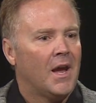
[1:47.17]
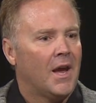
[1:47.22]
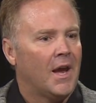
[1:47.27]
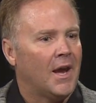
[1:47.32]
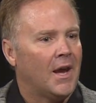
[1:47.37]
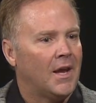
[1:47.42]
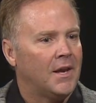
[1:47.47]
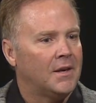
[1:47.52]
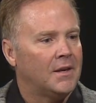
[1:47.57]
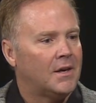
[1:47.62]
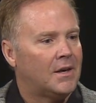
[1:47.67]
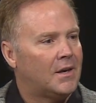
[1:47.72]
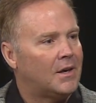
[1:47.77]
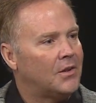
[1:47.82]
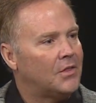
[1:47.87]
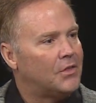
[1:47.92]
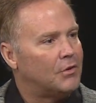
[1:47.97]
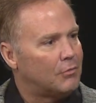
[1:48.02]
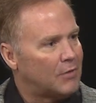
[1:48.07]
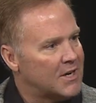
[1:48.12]
And
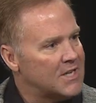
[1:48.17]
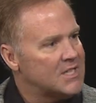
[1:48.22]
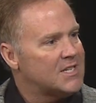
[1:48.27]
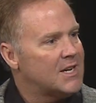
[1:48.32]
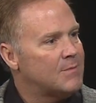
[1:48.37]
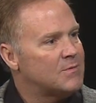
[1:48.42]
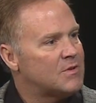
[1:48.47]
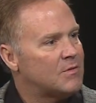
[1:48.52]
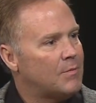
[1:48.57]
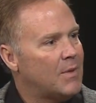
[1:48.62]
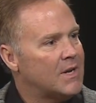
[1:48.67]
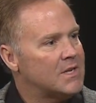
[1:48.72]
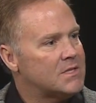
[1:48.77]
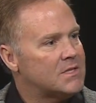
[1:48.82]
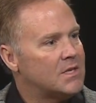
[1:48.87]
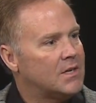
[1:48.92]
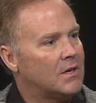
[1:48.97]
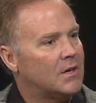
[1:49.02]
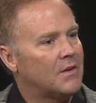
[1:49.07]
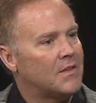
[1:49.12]
the race teams are
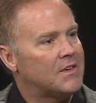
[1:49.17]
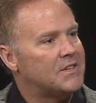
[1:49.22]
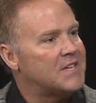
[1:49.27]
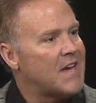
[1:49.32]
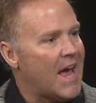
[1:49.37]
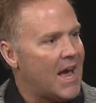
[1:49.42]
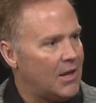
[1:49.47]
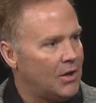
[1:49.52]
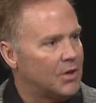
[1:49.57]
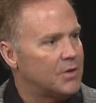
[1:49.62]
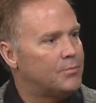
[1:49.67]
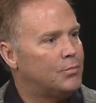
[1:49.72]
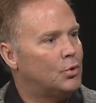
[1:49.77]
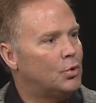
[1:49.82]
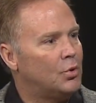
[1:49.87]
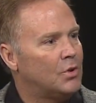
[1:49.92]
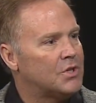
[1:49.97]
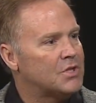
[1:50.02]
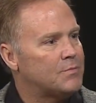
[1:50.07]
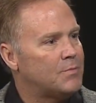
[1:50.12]
based here. The talent
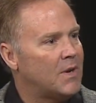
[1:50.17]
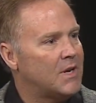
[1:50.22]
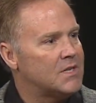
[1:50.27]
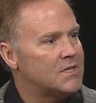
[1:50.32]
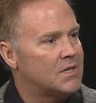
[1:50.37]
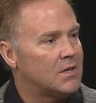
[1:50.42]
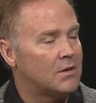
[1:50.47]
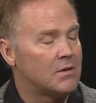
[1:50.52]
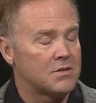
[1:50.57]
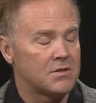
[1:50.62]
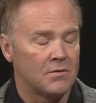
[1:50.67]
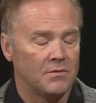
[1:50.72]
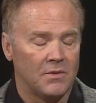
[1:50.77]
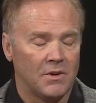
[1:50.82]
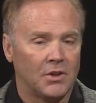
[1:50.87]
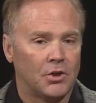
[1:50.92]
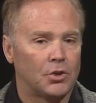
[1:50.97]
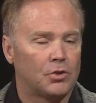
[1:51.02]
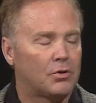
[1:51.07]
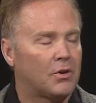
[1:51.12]
pool is based here. There's some
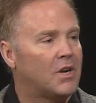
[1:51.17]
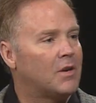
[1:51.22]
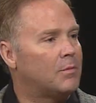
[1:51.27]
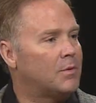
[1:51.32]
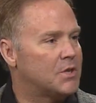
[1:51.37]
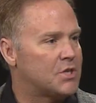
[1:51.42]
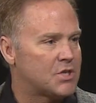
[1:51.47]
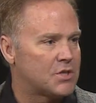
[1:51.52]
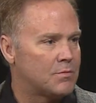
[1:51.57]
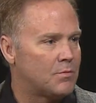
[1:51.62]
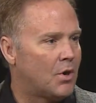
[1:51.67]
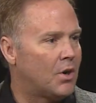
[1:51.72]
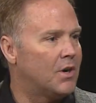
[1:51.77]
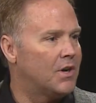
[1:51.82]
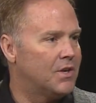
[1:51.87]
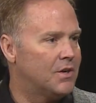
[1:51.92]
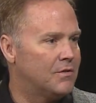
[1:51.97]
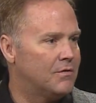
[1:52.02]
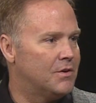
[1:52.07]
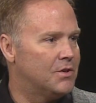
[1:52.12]
incredibly smart
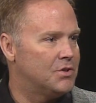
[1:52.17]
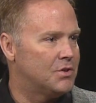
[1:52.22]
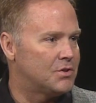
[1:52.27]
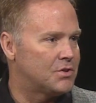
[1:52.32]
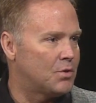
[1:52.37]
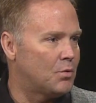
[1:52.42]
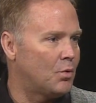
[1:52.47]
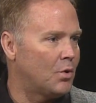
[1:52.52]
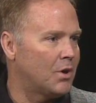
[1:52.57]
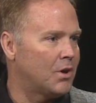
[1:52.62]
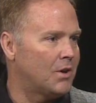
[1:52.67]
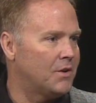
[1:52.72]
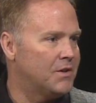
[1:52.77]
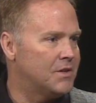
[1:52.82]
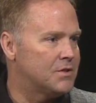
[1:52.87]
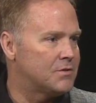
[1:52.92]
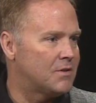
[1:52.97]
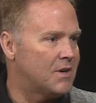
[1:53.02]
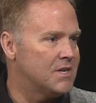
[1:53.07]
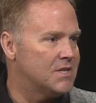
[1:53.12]
individuals that work on
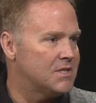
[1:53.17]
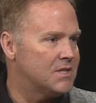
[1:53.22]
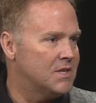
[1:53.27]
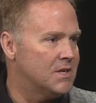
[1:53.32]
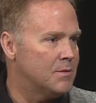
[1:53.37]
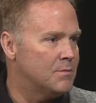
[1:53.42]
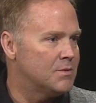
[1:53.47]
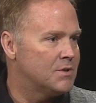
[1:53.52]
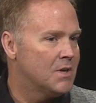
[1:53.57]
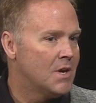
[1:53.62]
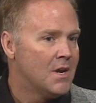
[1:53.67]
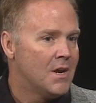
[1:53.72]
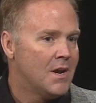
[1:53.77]
these race teams.